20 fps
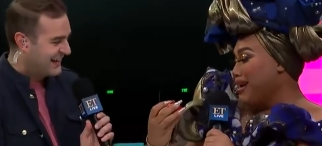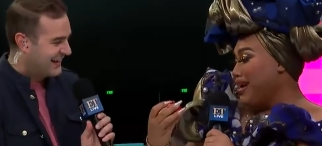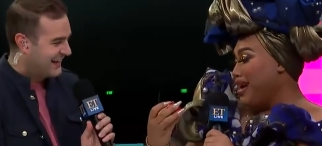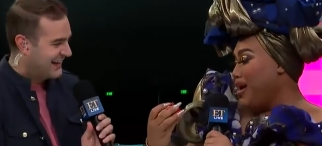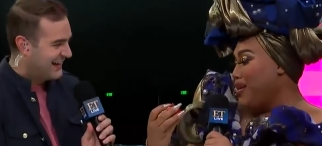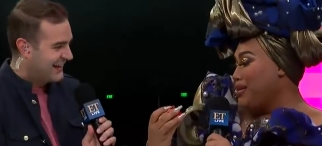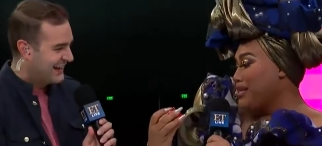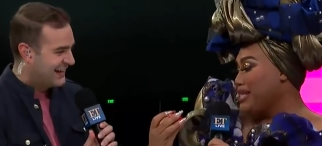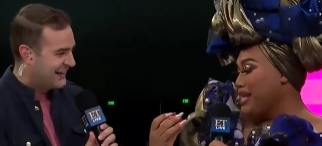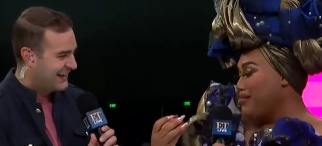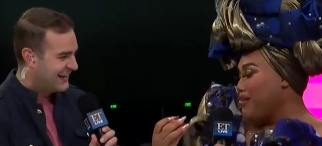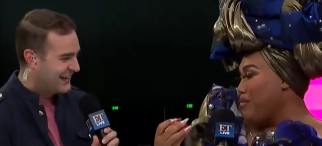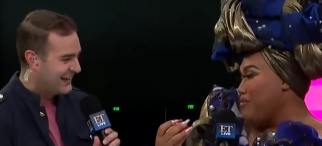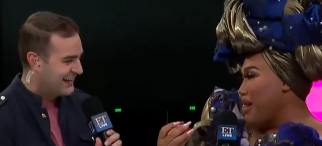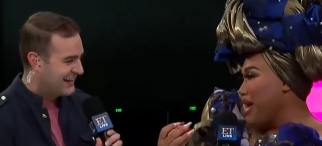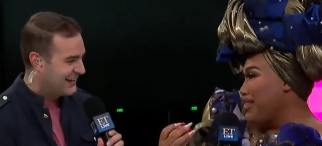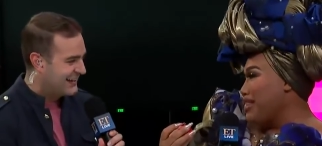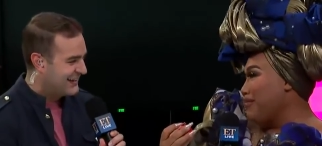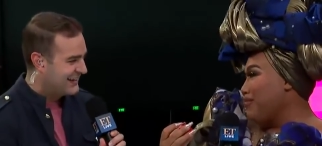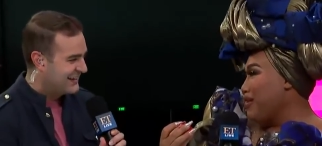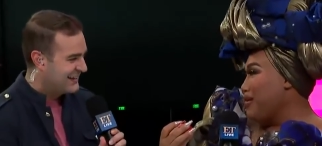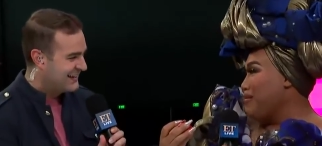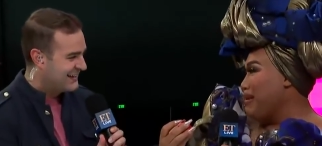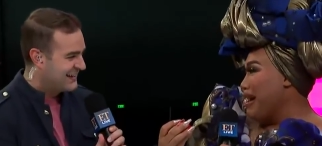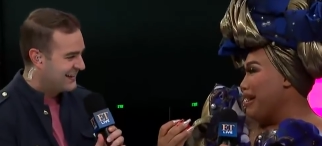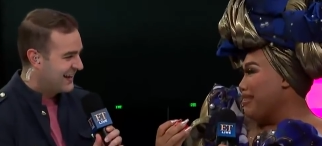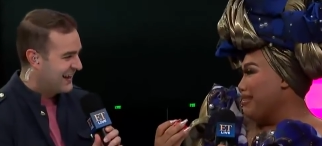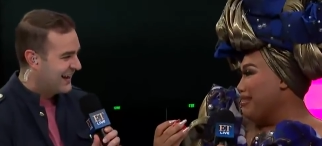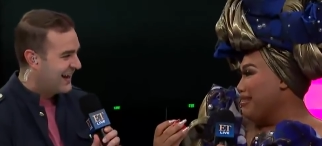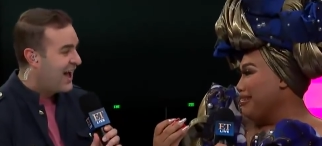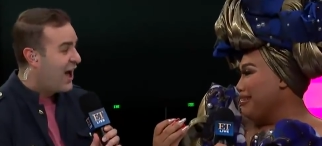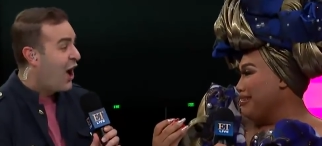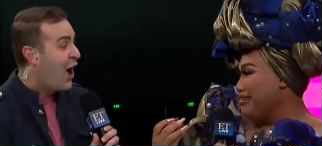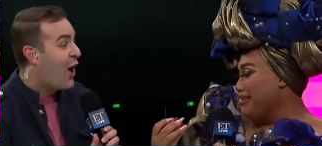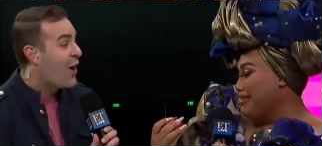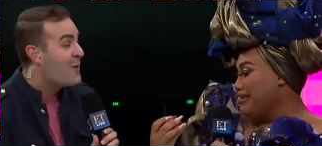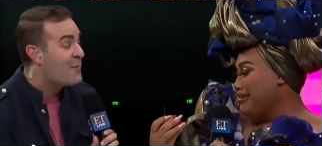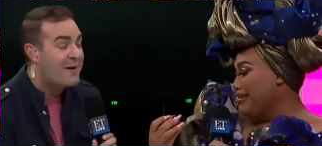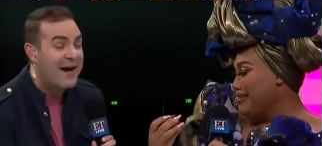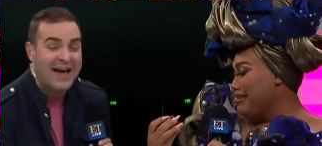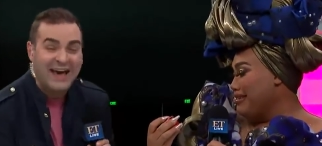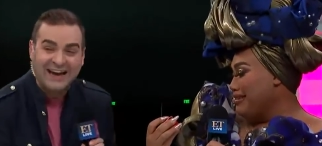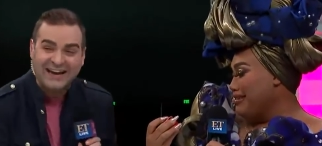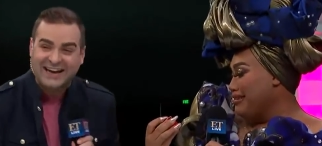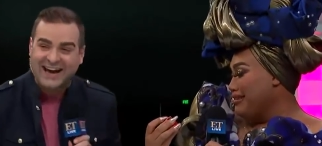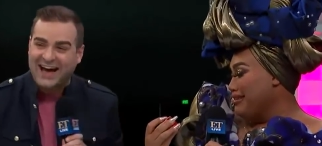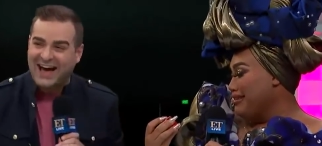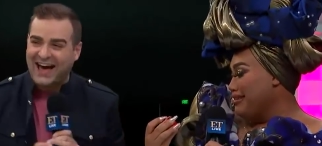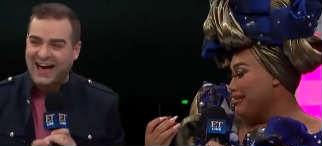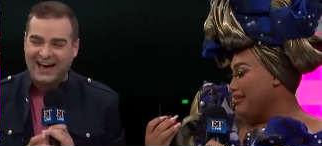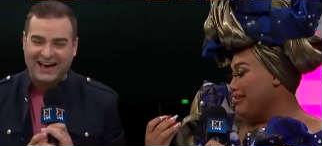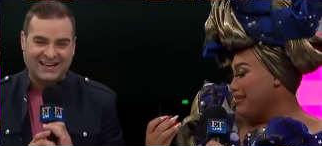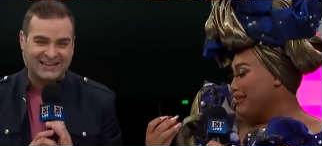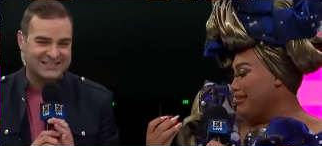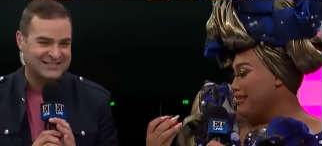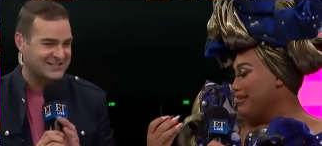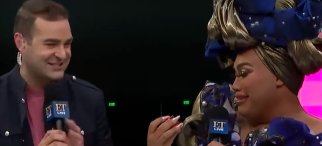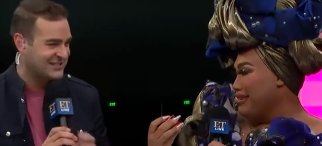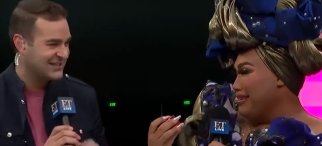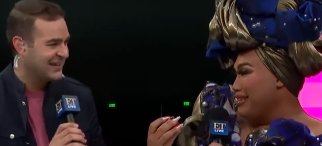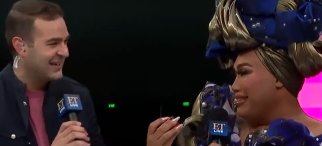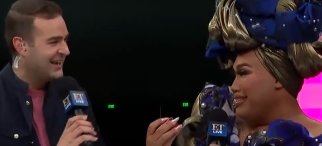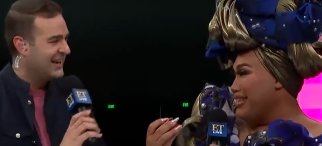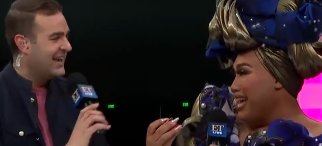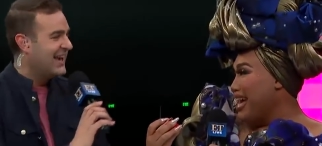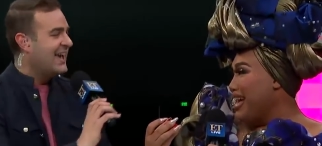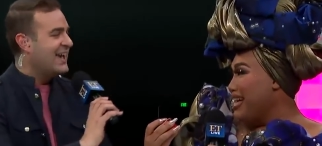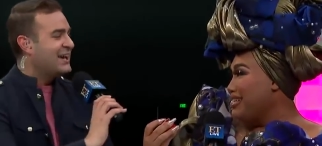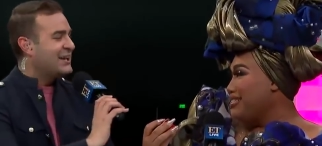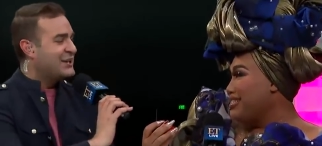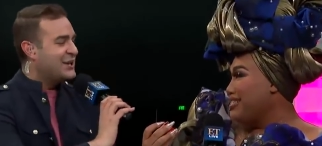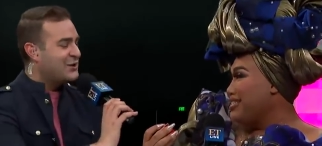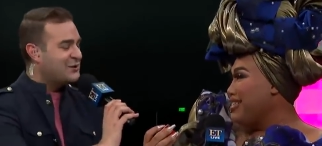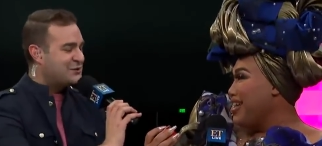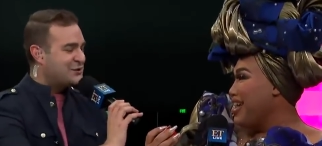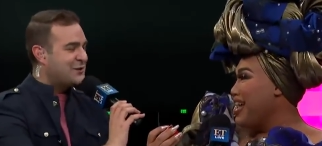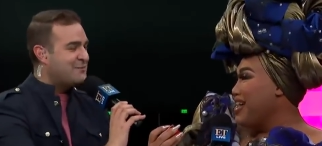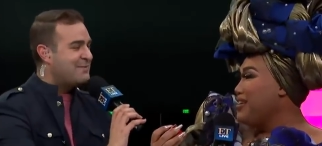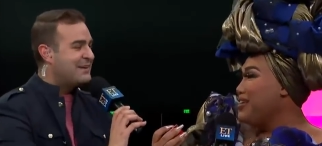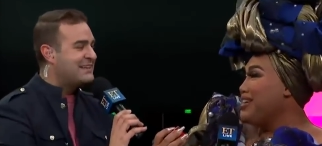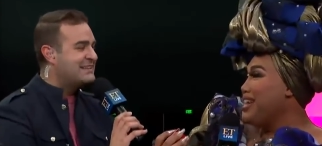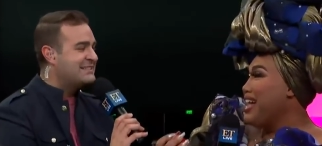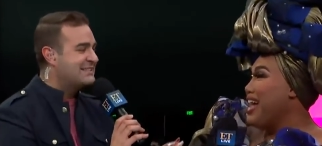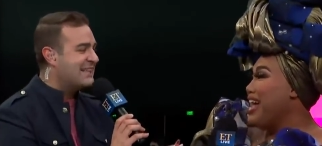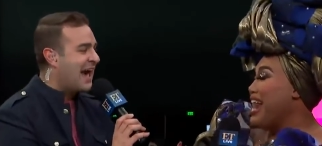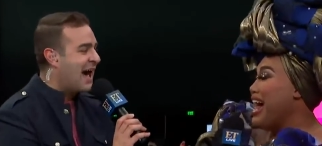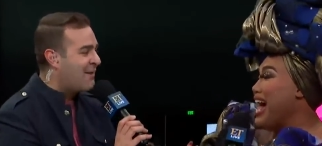Speaker 1: I would give up bathing for a month. Oh my gosh. Yes. You the internet,